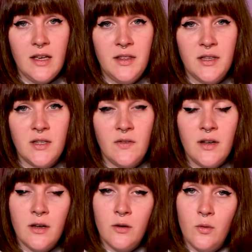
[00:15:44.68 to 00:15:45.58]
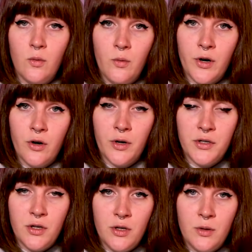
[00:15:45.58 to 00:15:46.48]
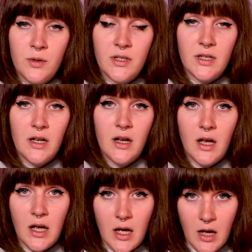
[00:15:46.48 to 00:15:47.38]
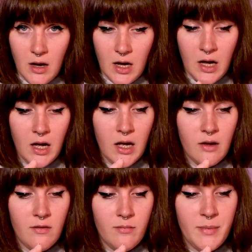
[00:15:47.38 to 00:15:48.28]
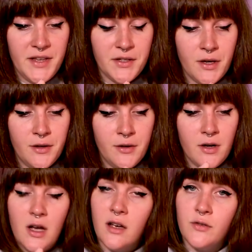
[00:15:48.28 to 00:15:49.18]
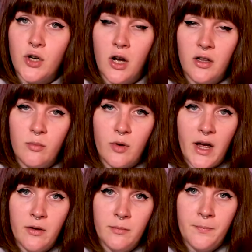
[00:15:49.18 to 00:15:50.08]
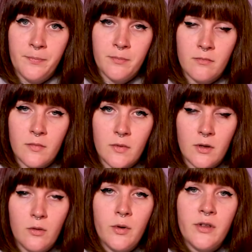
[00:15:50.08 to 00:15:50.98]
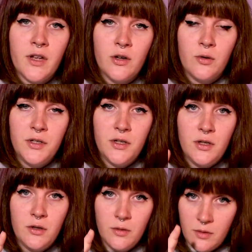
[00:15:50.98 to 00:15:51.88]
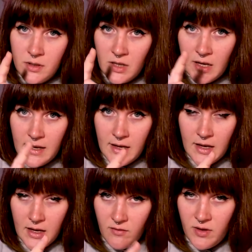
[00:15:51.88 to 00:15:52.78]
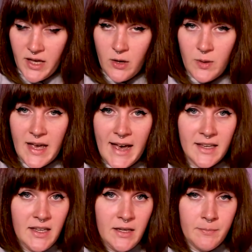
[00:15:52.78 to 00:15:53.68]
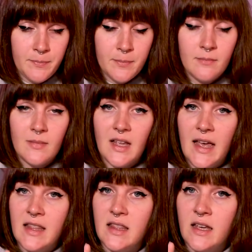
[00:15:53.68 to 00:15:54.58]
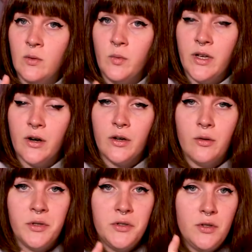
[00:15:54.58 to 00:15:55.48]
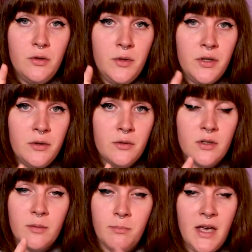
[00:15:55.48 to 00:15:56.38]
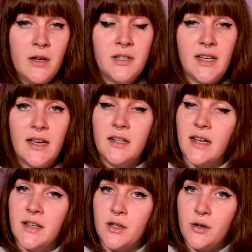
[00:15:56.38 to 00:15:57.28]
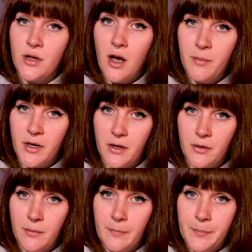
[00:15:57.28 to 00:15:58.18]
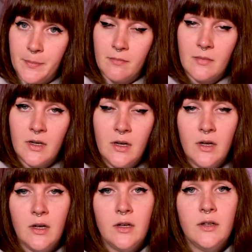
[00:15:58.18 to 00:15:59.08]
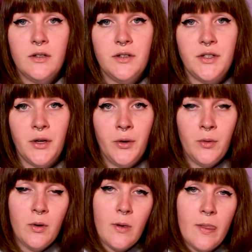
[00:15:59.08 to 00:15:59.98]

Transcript: In this video, we are going to use a base color of chocolate brown. We're then going to use Vallejo Khaki, and then we are going to use pale sand as our top coat. So